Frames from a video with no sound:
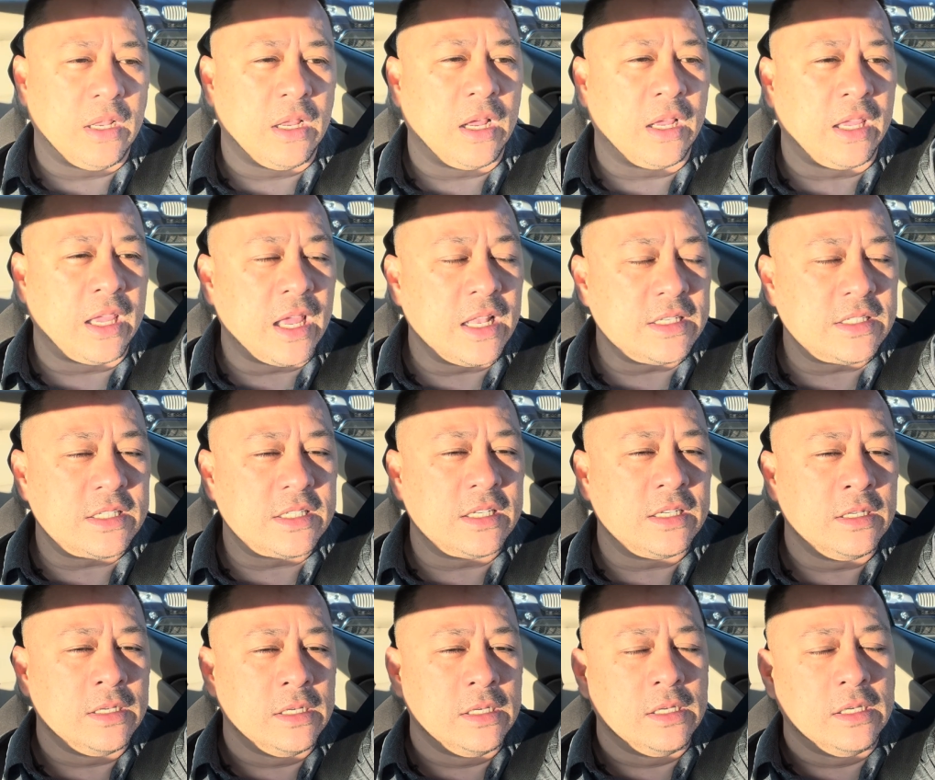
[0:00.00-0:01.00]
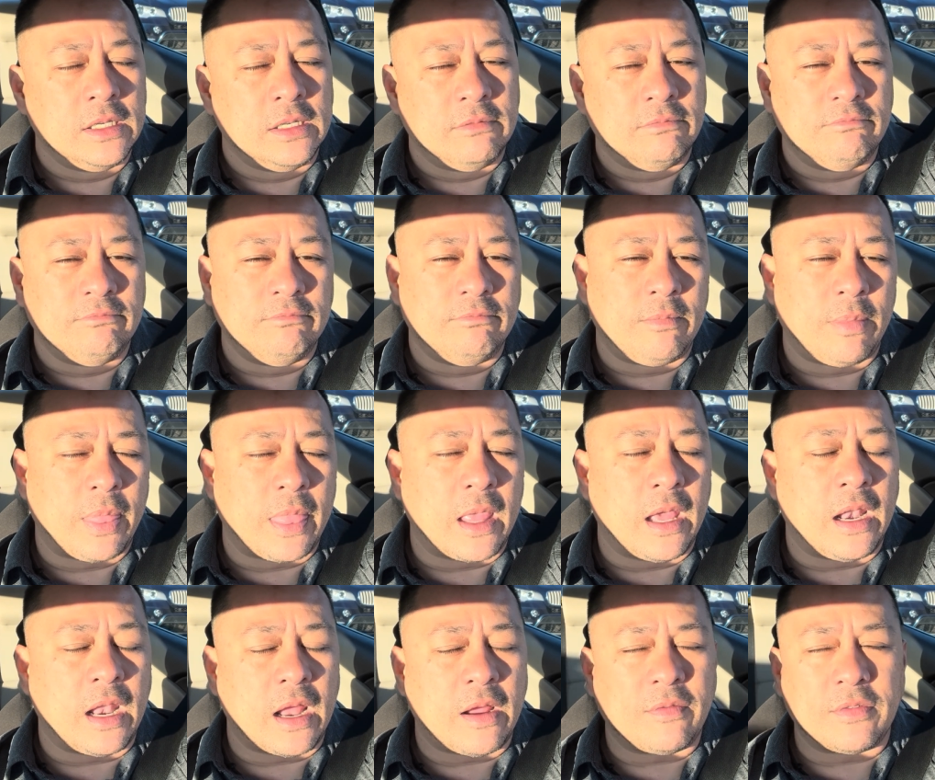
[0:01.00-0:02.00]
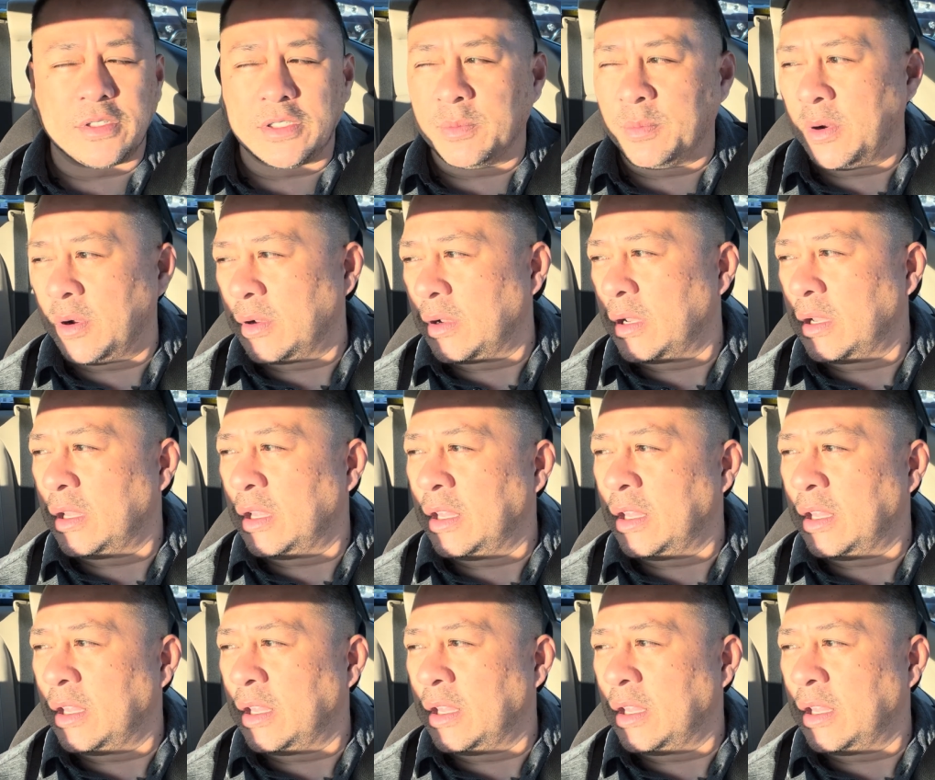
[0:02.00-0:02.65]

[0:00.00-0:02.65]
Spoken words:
Against an average opponent.